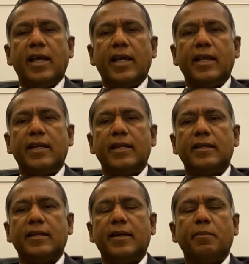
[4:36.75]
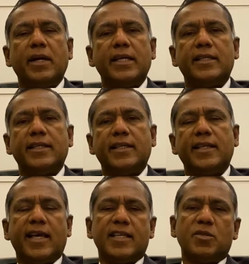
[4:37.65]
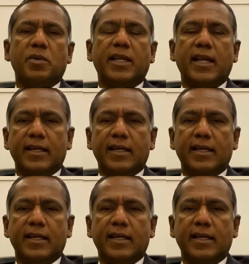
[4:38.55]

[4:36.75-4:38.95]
and MIT has been